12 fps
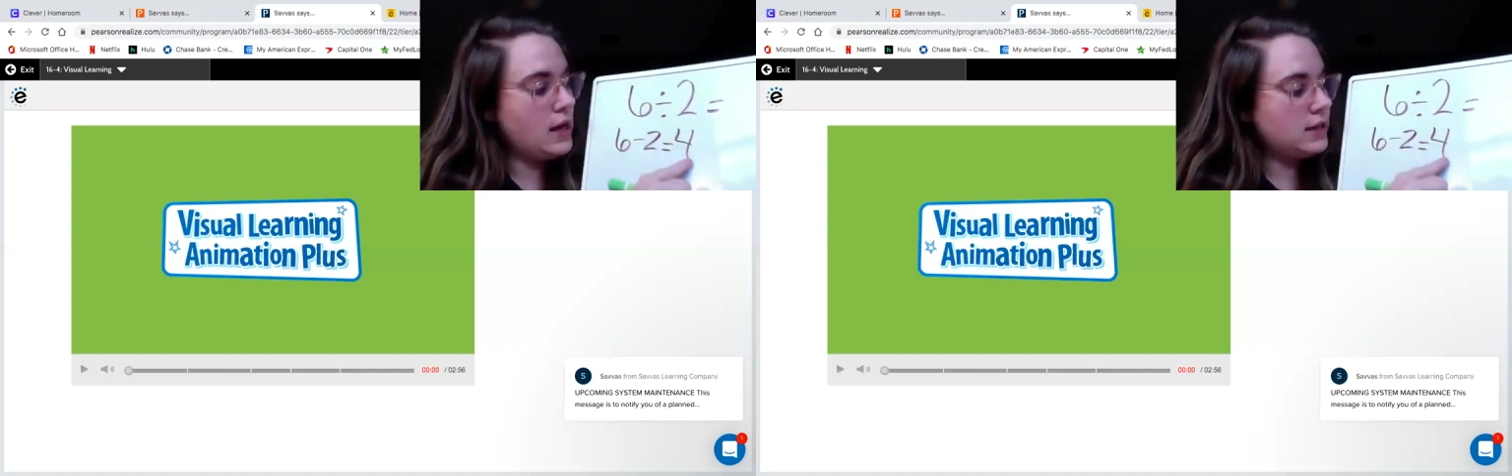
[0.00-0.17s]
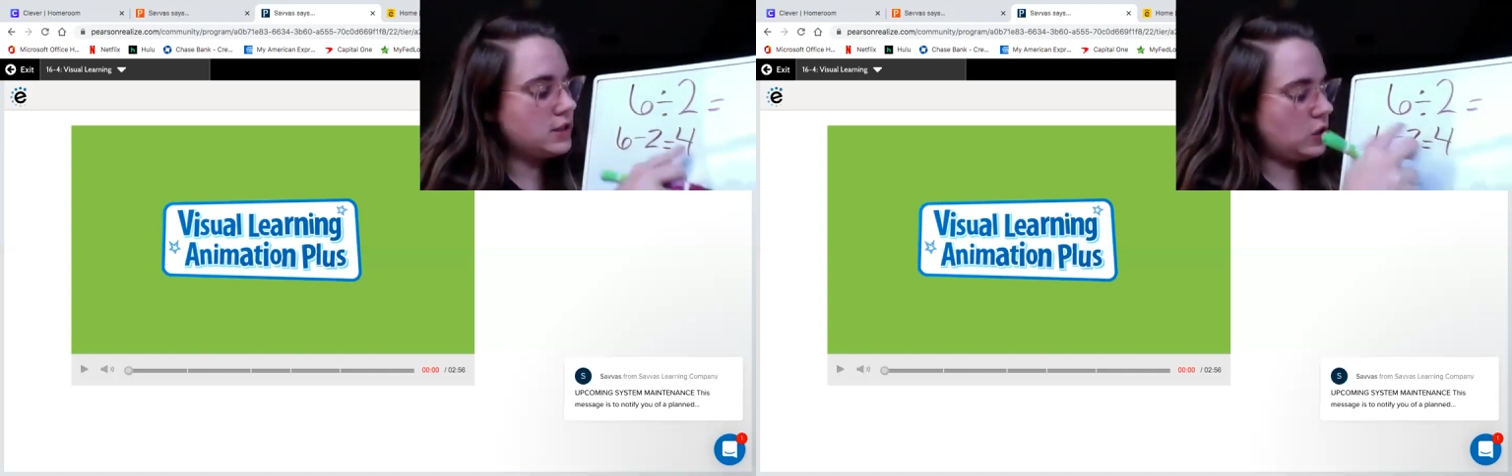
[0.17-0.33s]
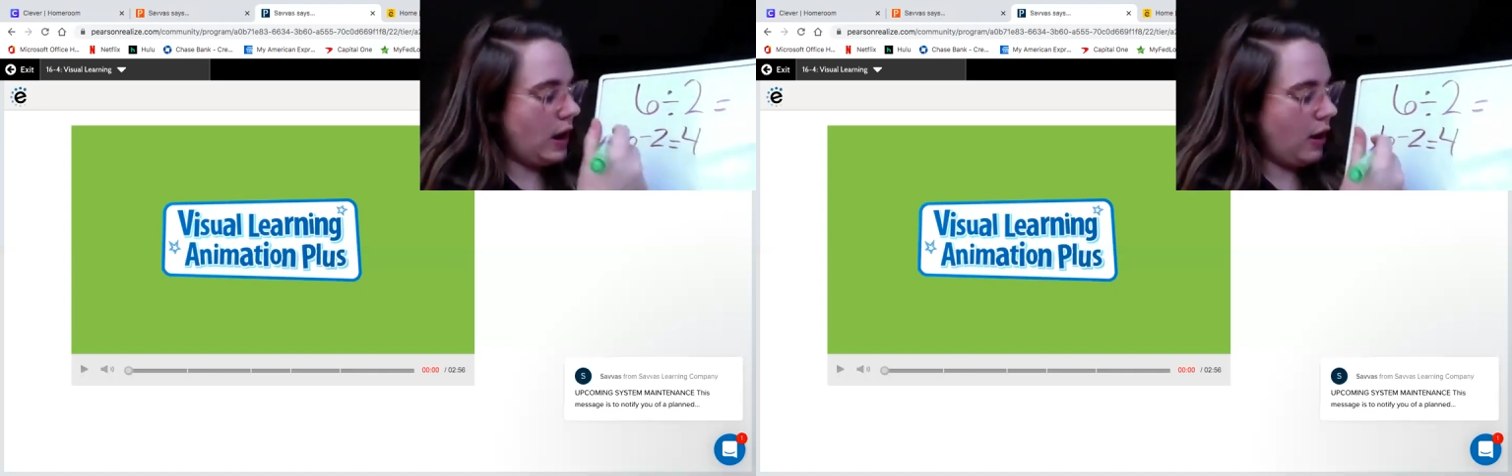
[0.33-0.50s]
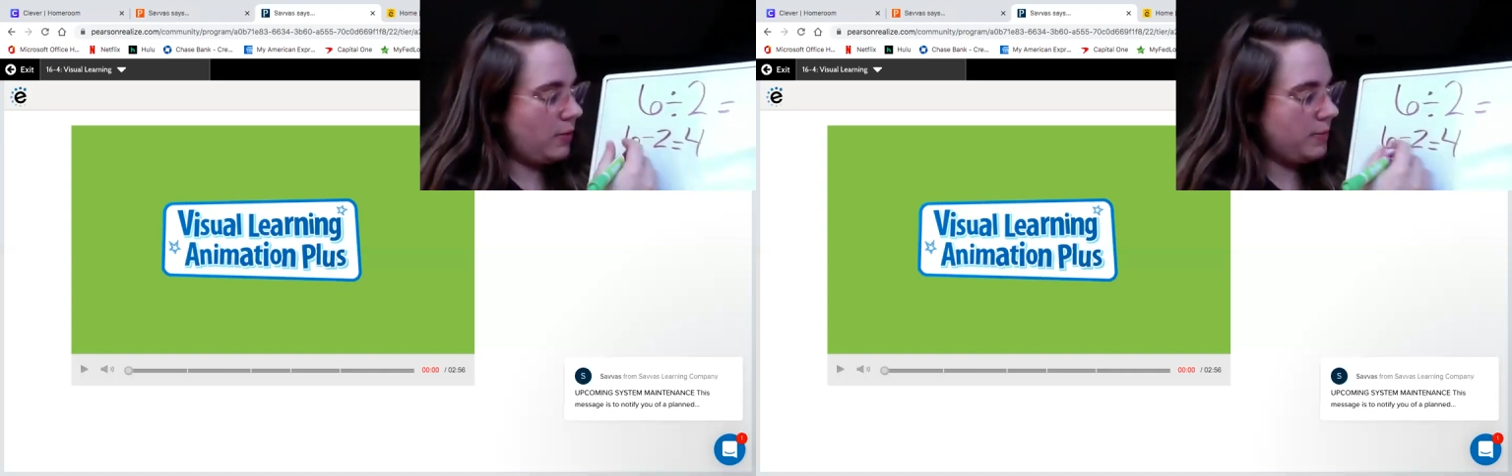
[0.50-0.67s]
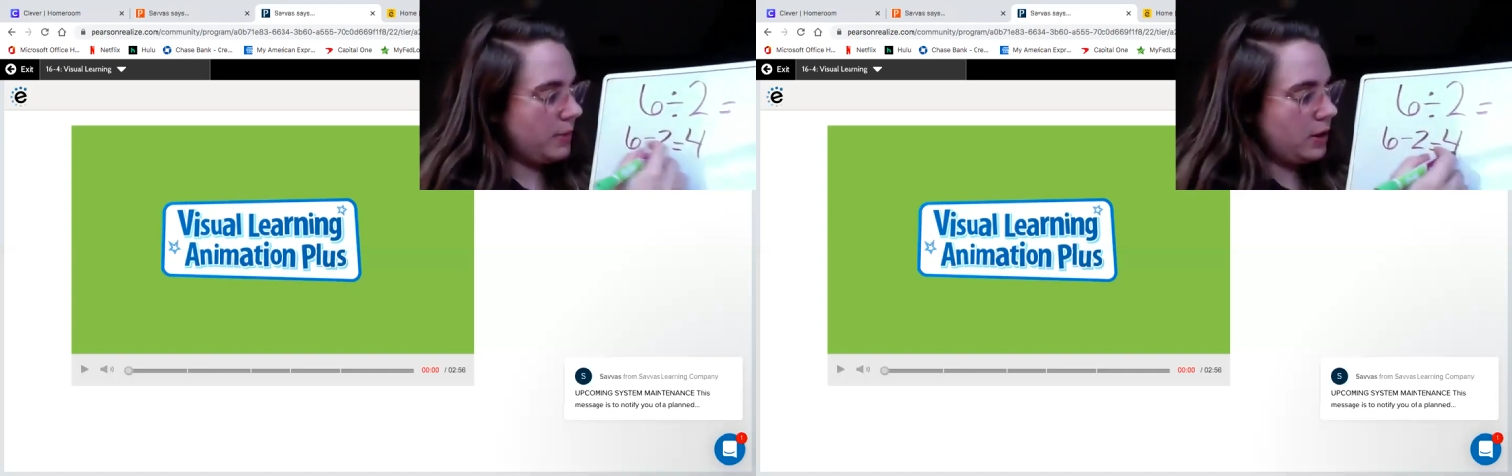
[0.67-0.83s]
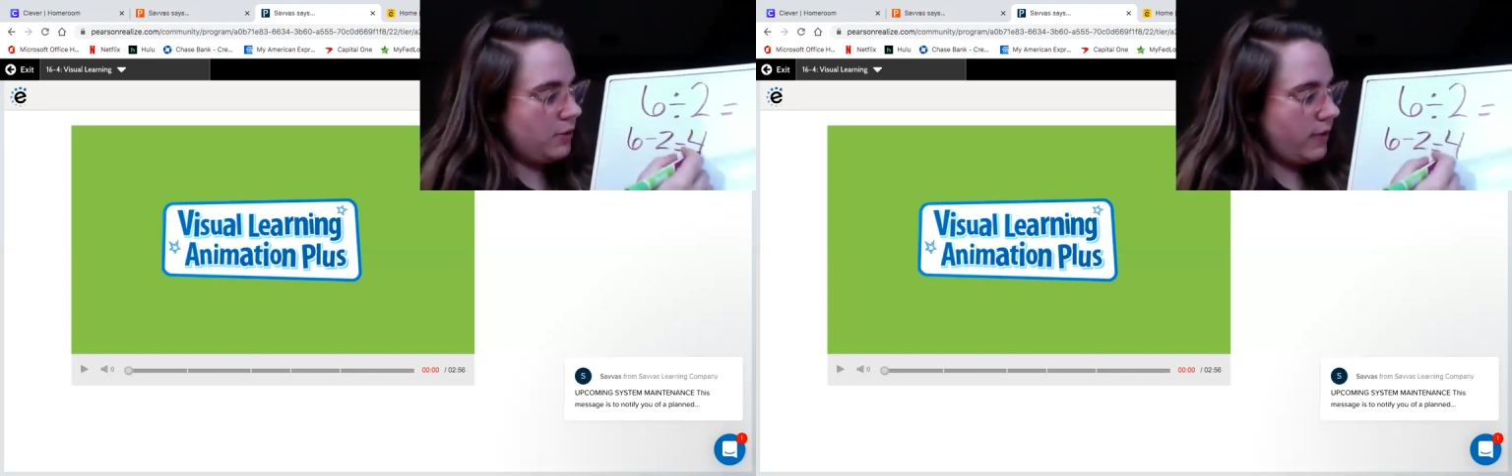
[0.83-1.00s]
So now I'm
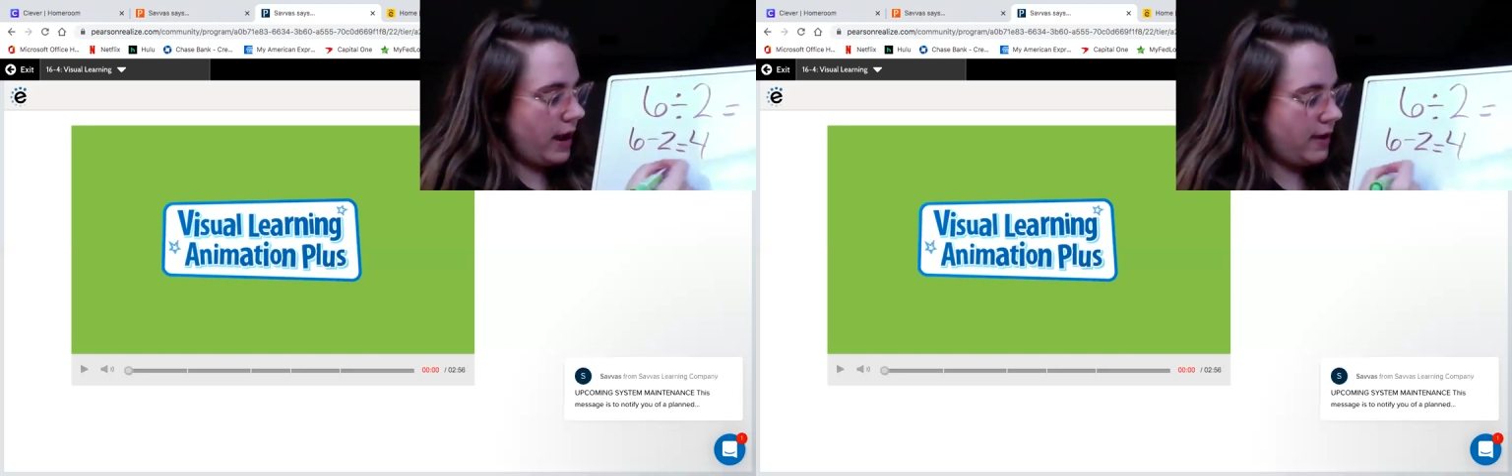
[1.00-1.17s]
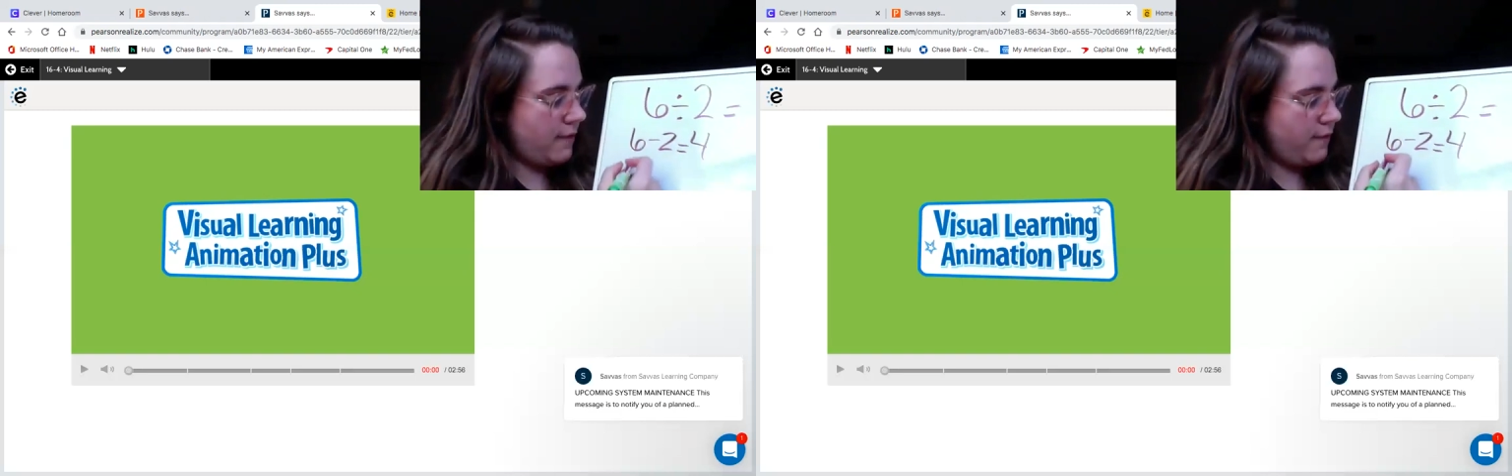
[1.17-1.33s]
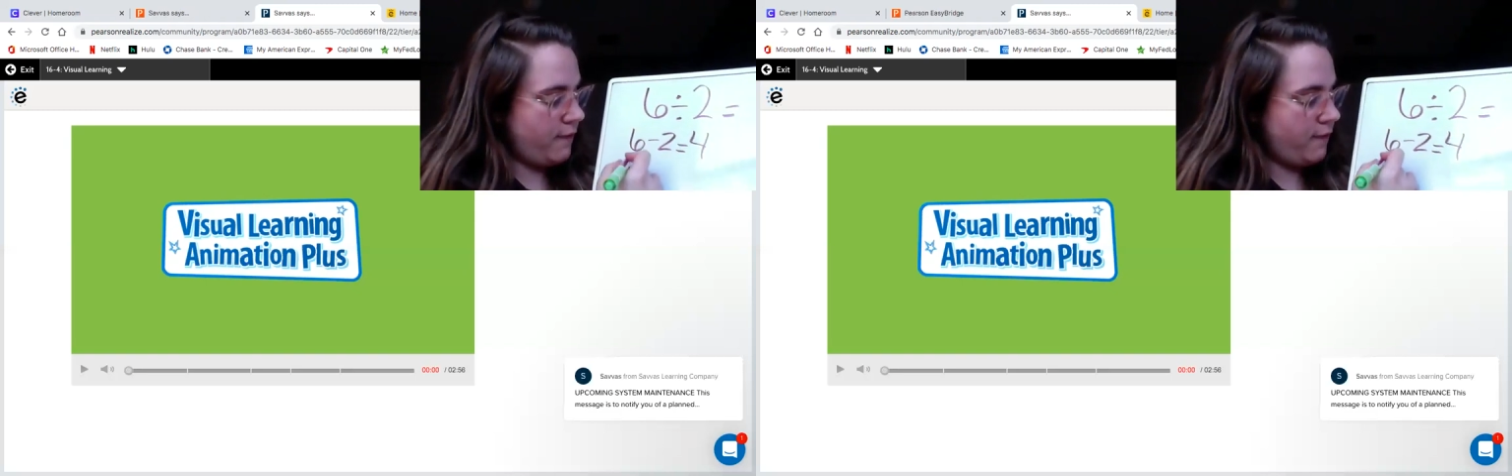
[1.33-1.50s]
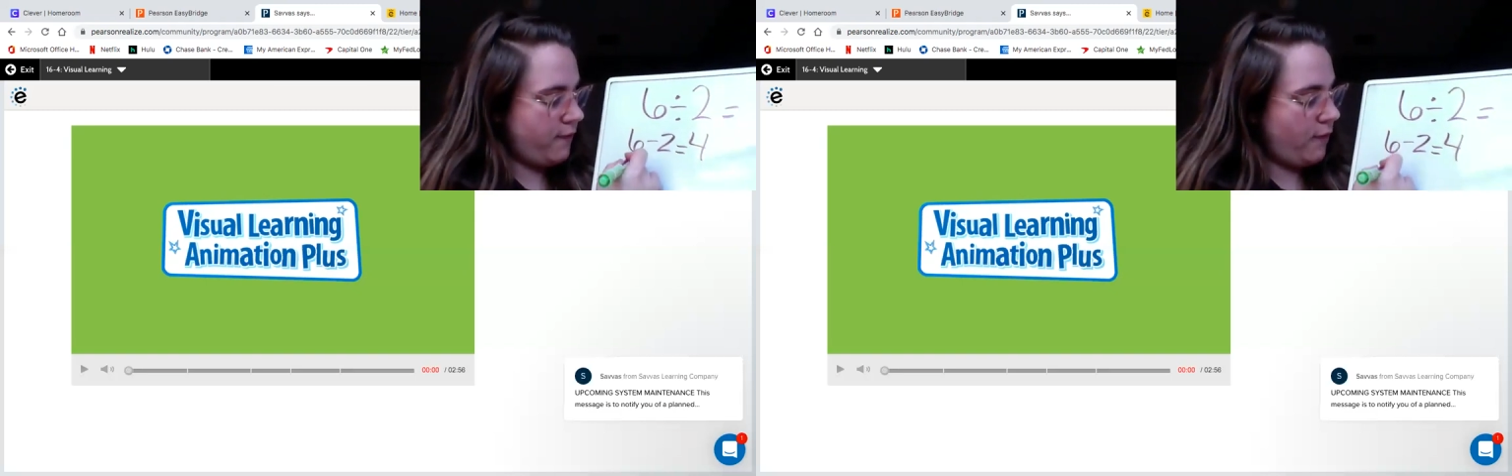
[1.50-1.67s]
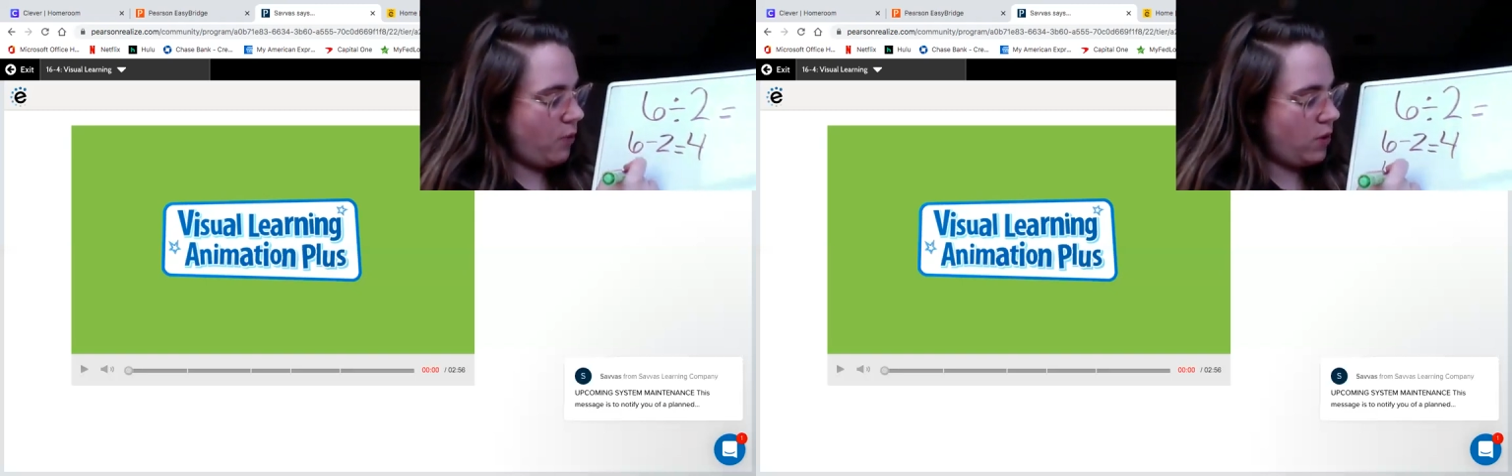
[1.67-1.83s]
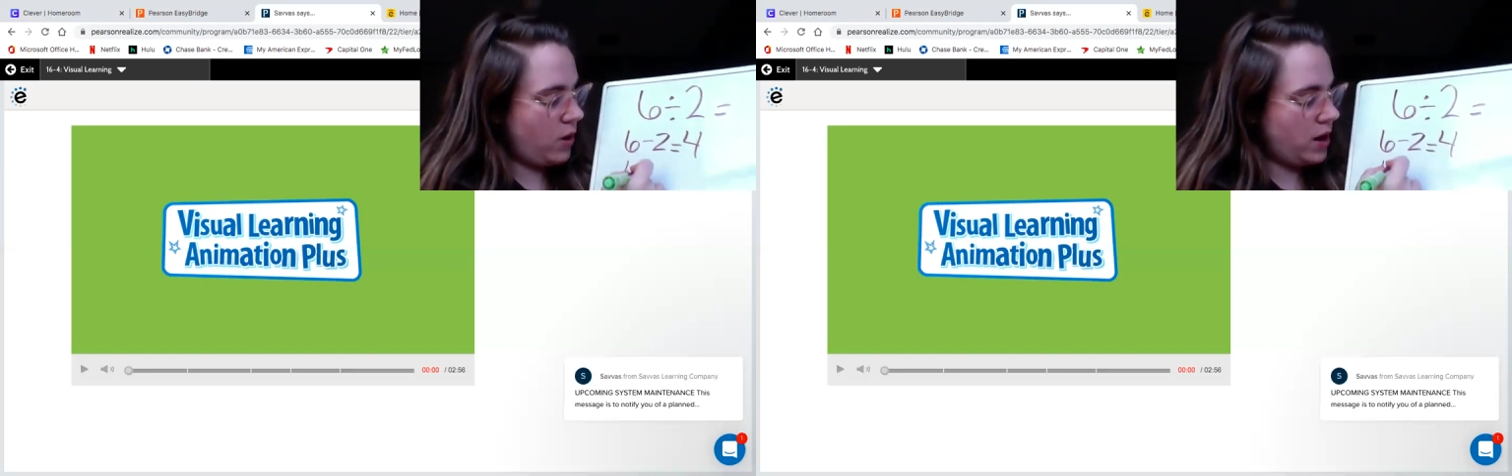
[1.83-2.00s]
going to write
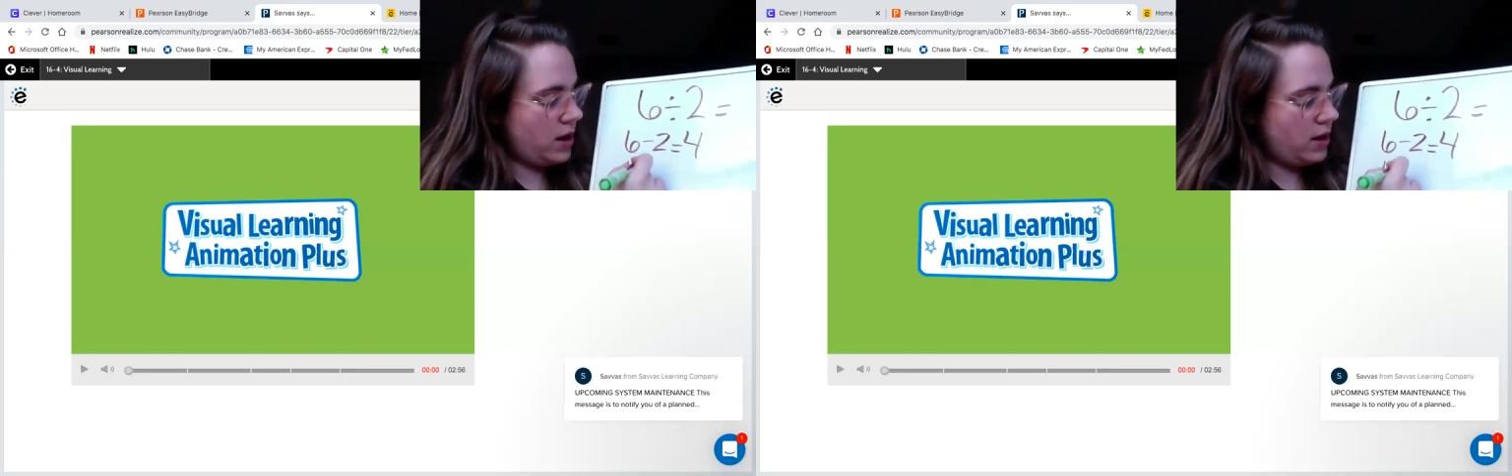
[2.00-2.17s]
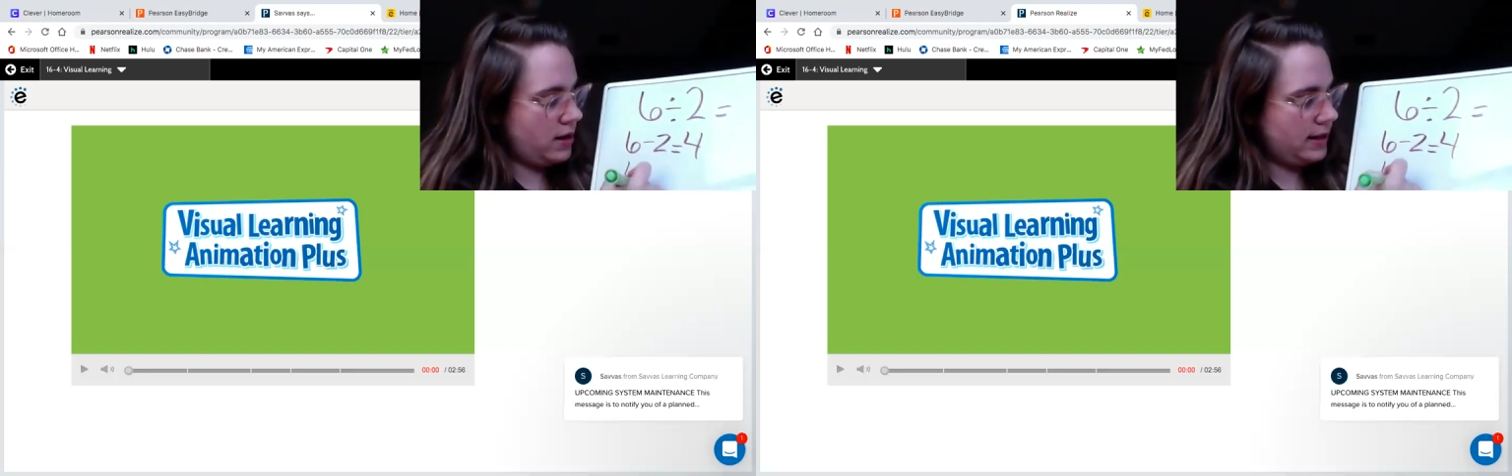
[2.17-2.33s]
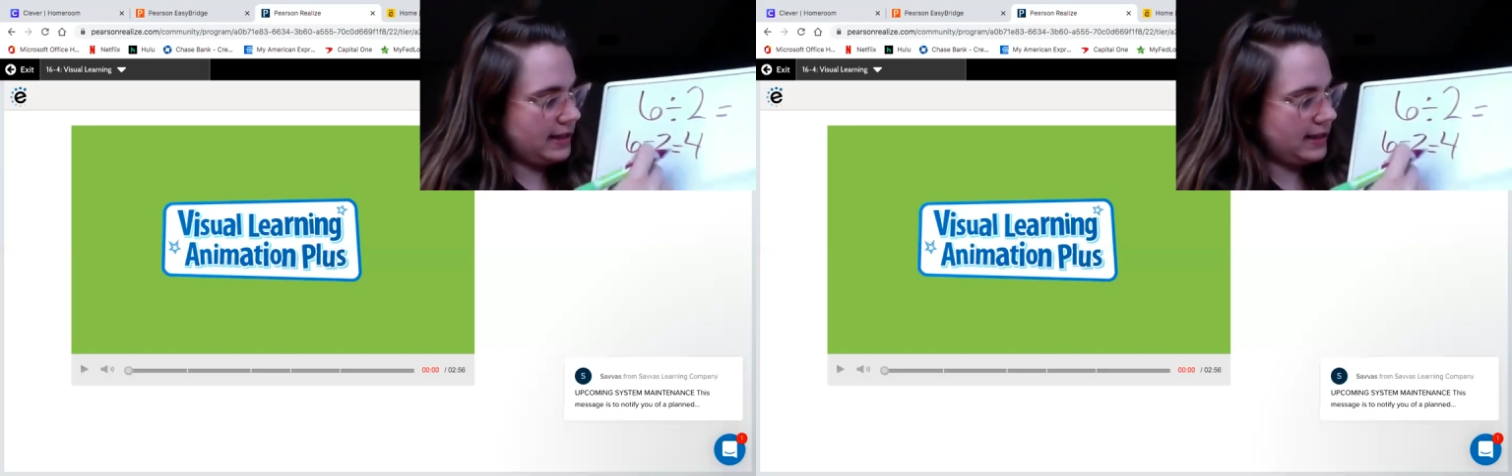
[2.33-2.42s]
4,